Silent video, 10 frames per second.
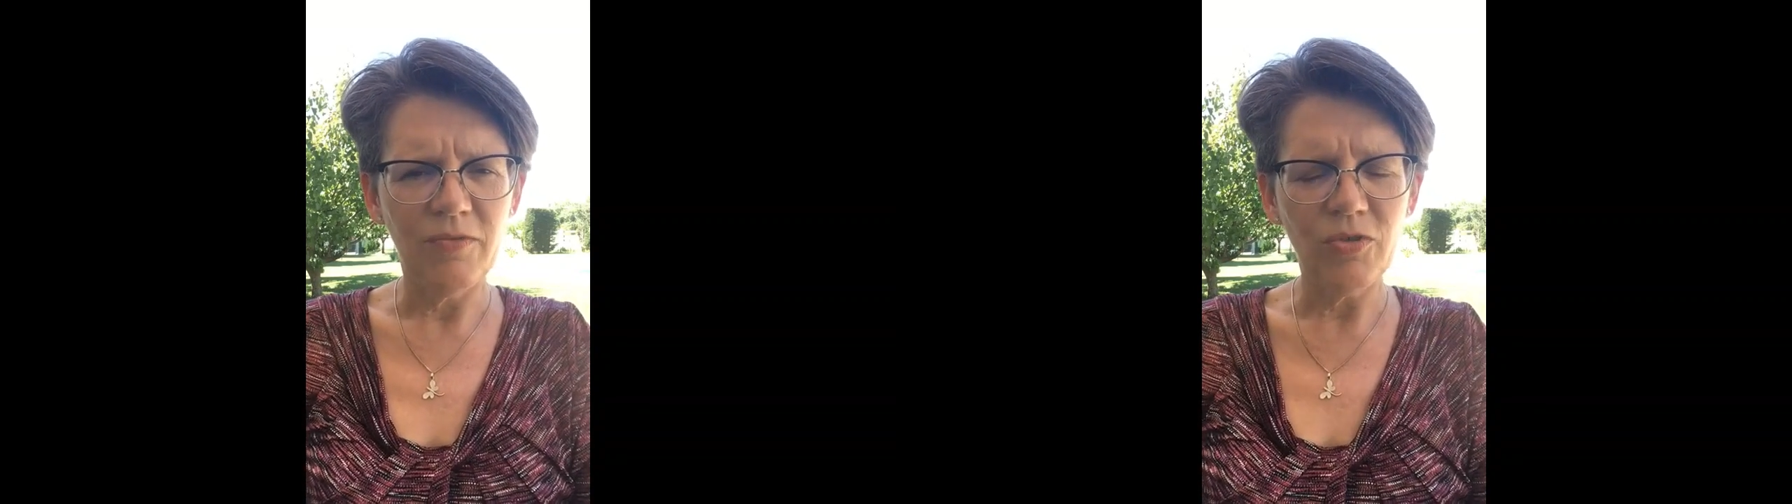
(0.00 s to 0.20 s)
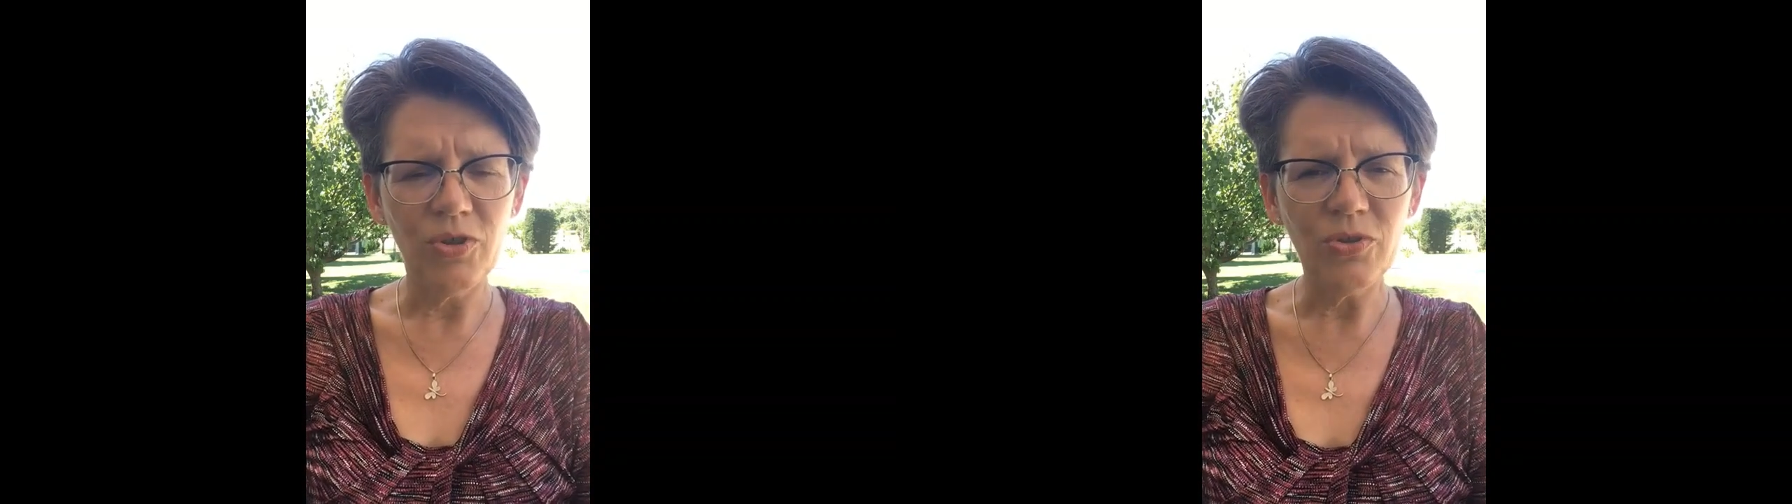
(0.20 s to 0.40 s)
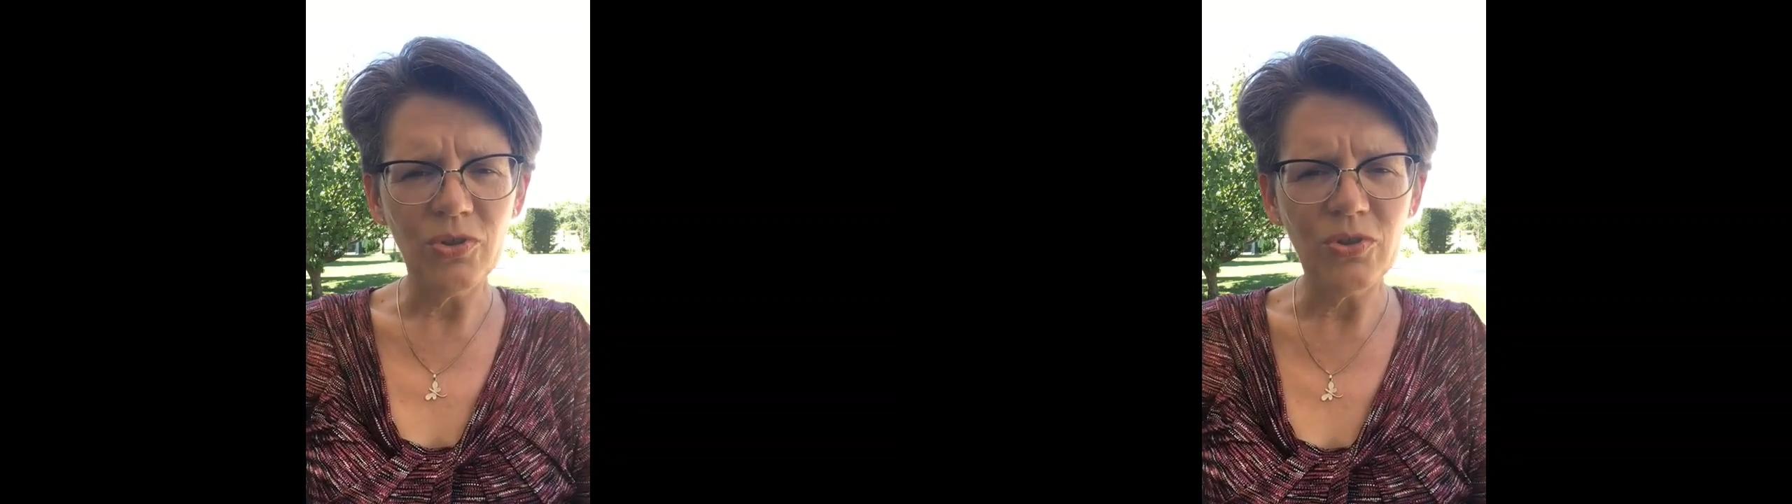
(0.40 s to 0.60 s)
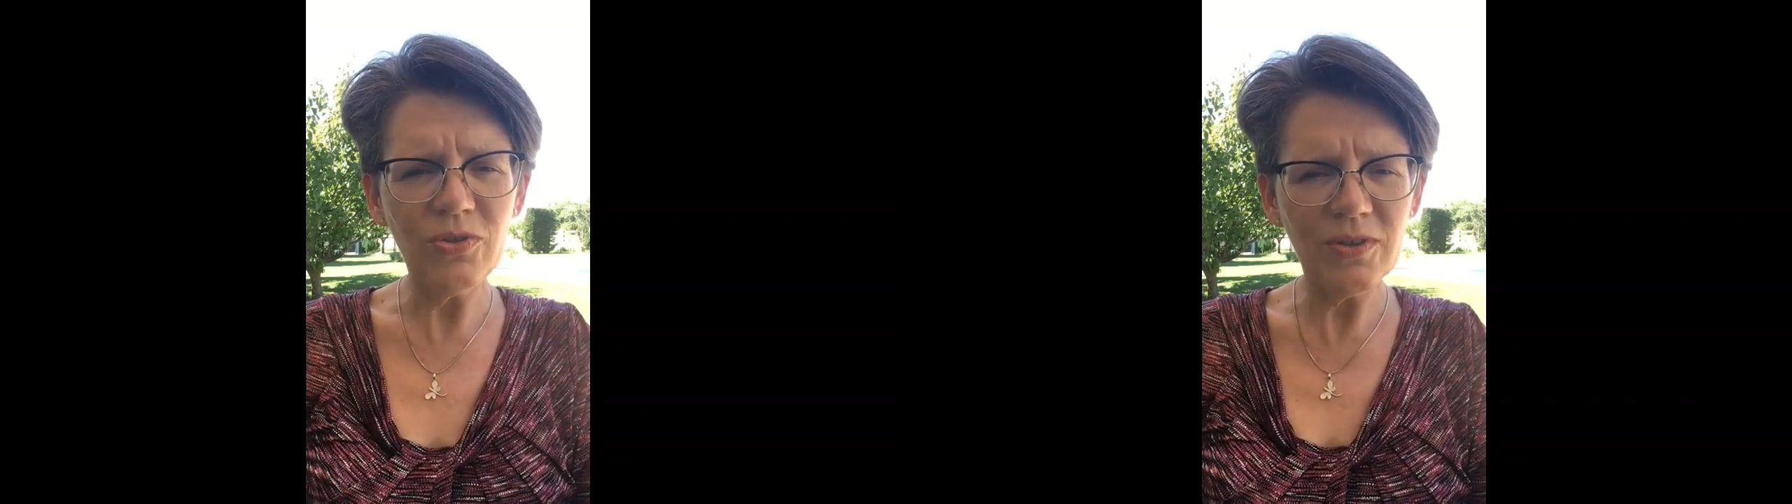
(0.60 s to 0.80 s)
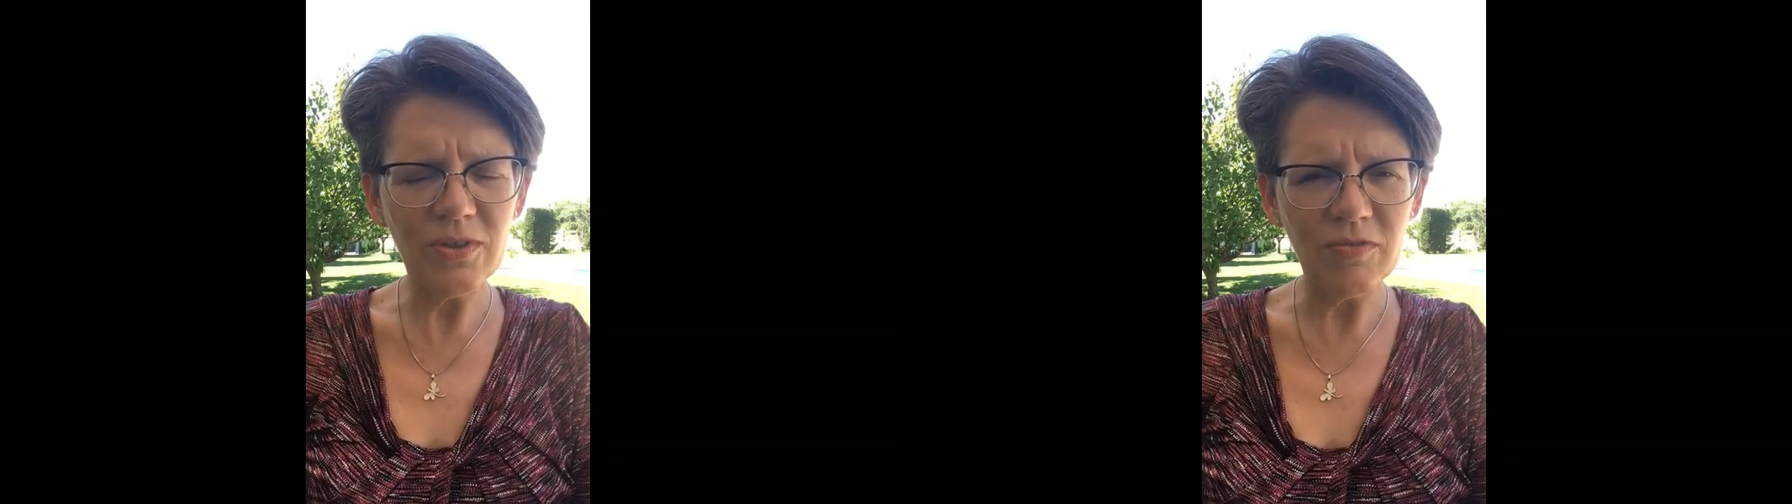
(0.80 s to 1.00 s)
for your
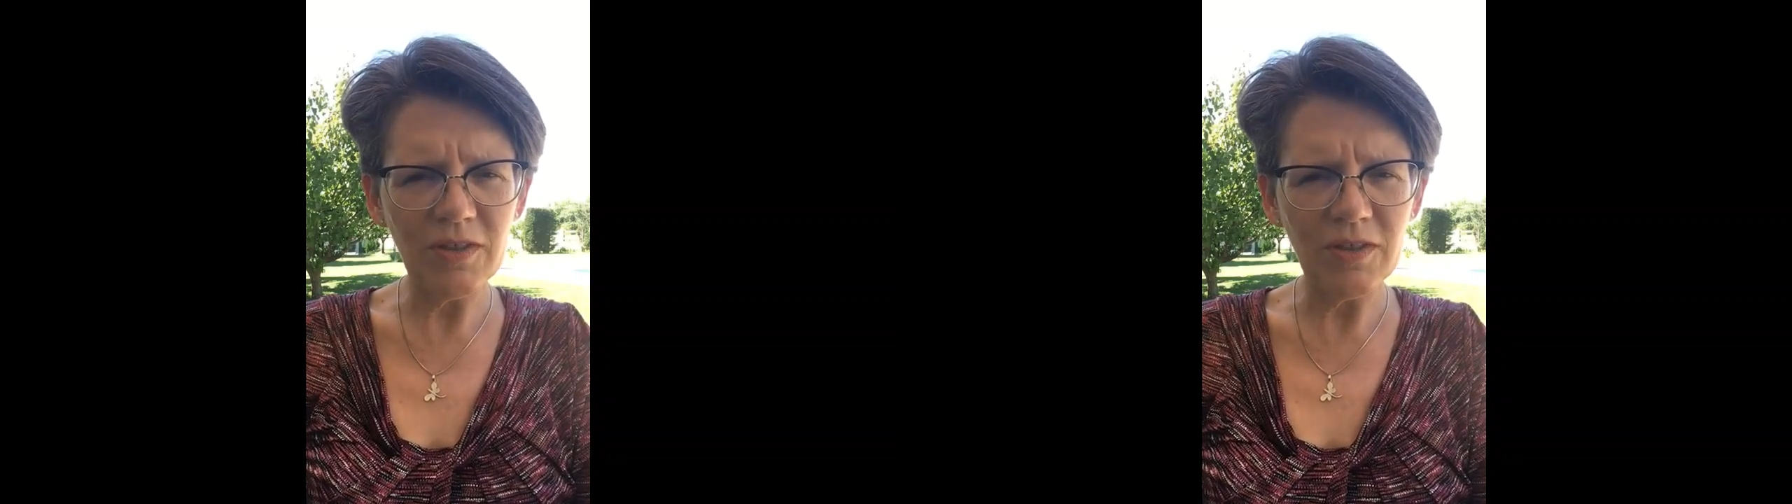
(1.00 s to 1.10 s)
students of